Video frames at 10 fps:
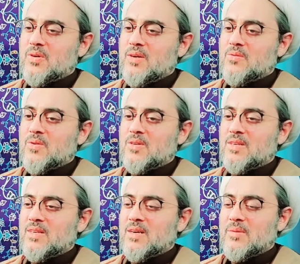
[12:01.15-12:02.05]
and what
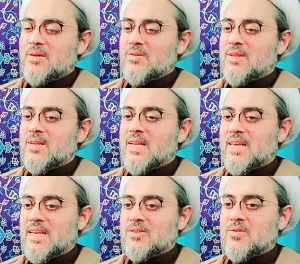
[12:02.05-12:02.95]
about
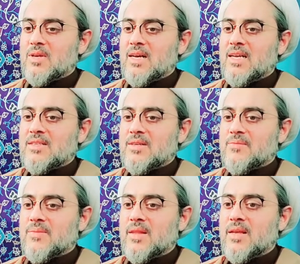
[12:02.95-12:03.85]
Laylatul Qadr?
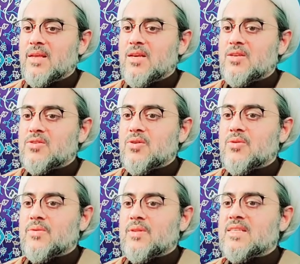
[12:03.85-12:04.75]

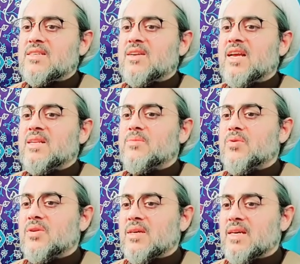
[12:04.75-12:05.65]
So this great
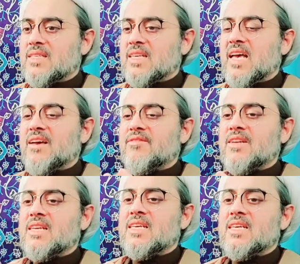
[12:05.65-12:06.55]
book is a
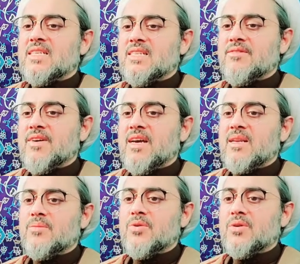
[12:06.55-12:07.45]
heavenly
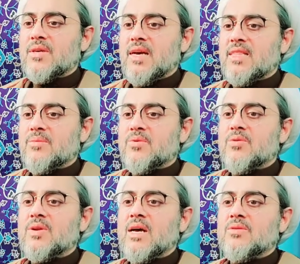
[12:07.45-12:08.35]
divine book, and the
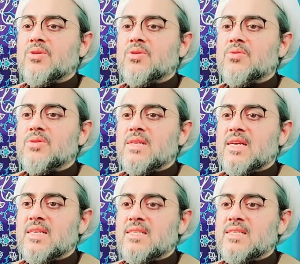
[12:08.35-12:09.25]
pronoun used
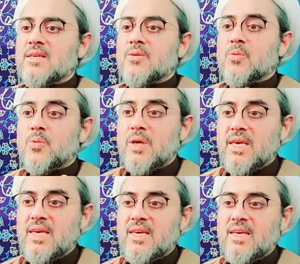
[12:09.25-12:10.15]
is
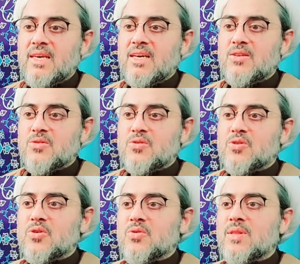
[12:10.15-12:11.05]
we to
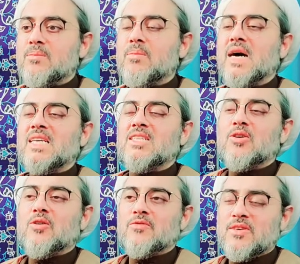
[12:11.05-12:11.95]
show the might
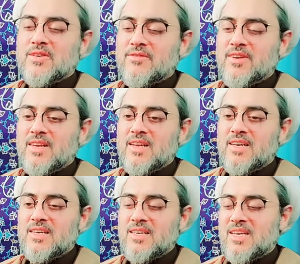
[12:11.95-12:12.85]
of the
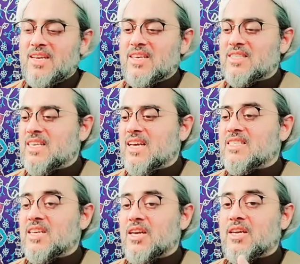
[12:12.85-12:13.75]
revealer.
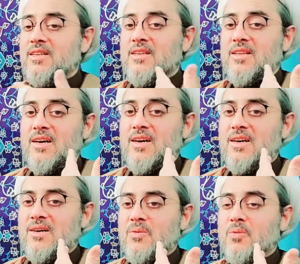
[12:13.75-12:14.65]
Says
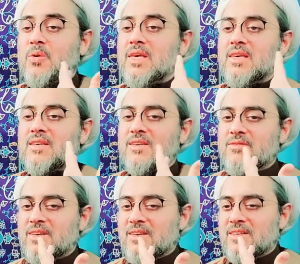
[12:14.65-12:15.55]
Inna, we
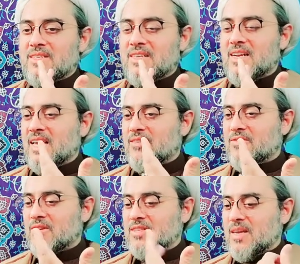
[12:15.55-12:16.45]
revealed. Like
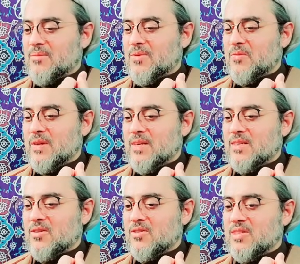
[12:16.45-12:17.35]
for example when
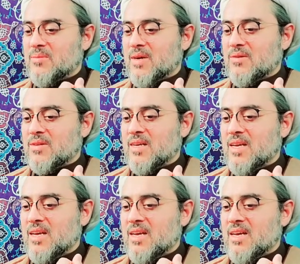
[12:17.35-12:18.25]
it talks about
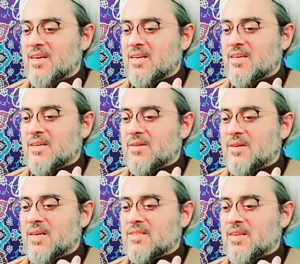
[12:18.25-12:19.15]

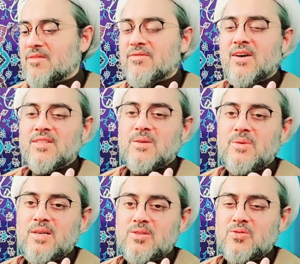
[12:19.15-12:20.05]
Hazrat
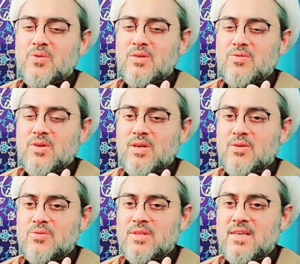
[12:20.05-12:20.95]
Fatima in Surat Al
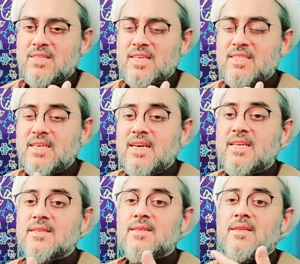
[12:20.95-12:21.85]
Qadr, says
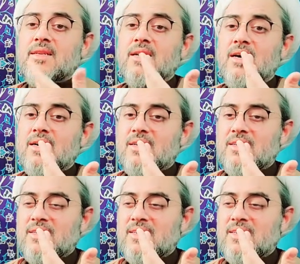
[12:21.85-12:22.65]
Inna,